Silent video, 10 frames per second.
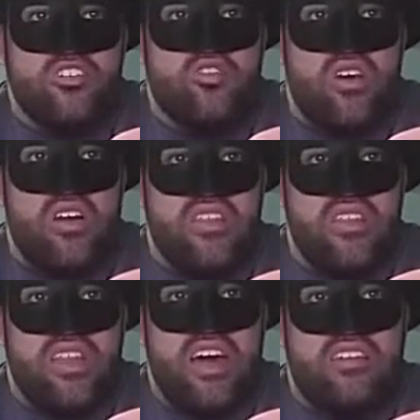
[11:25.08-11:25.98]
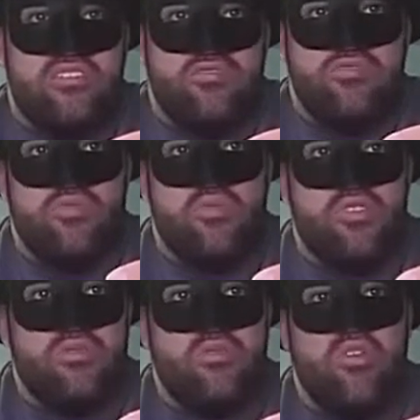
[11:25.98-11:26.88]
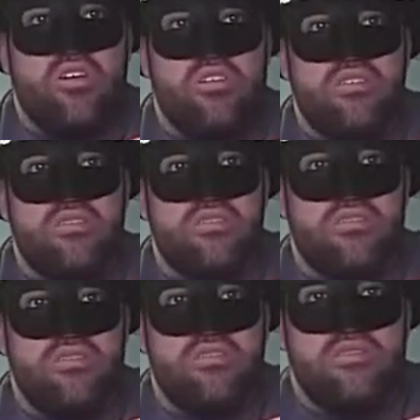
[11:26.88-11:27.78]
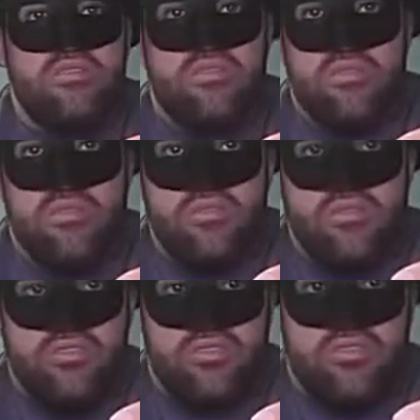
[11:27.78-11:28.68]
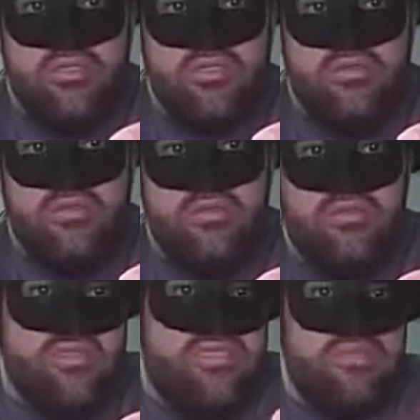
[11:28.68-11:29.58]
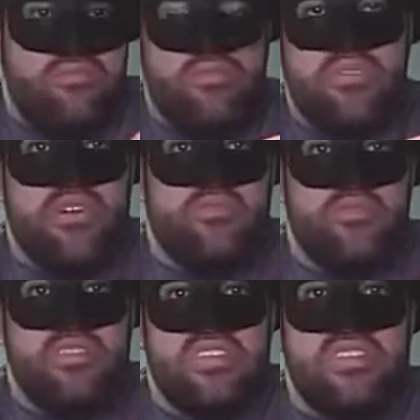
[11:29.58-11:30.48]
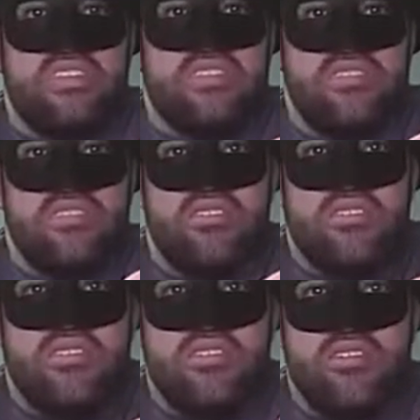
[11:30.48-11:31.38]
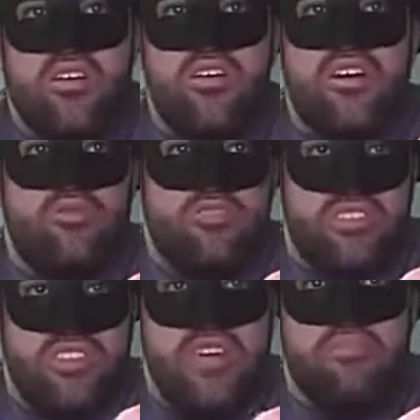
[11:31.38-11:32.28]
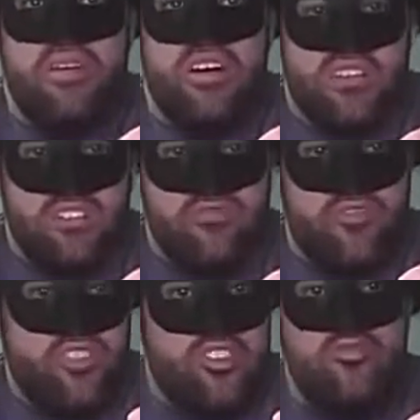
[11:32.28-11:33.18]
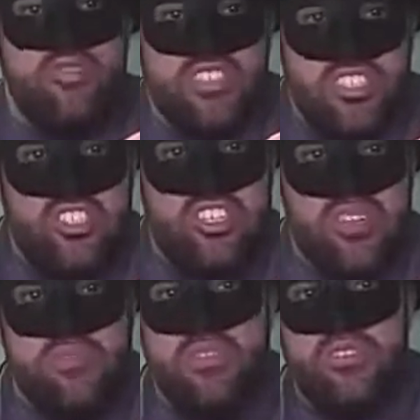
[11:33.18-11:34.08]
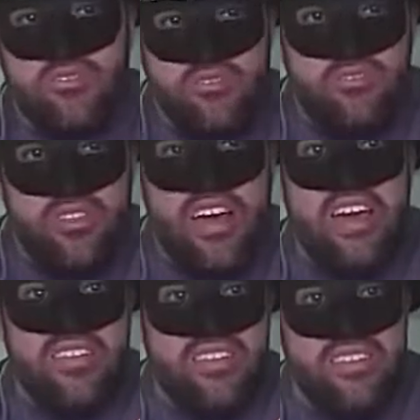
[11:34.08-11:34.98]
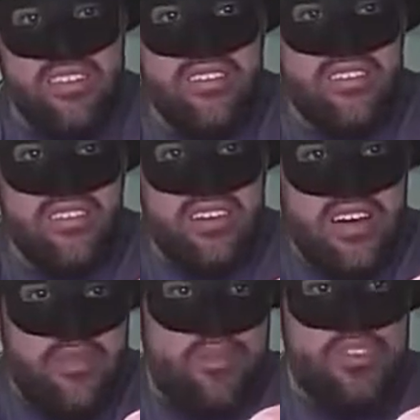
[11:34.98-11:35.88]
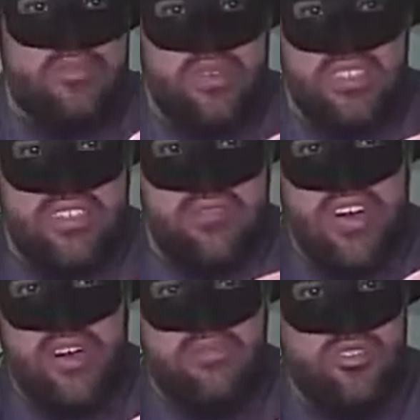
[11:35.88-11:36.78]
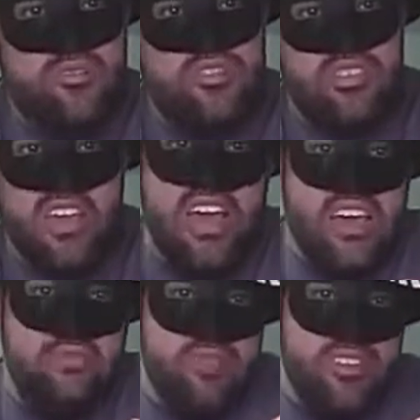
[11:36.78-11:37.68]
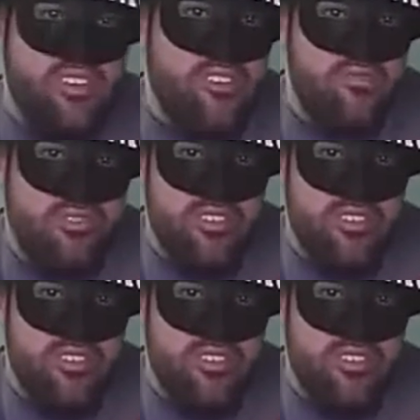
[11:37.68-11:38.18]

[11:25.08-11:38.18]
try the not so spooky walk. So I know, it's kind of pointless. Oh yeah, well it's ten bucks. If it's really cheap, you'll do that. picture myself. Ah, I'm too scared. I'm gonna go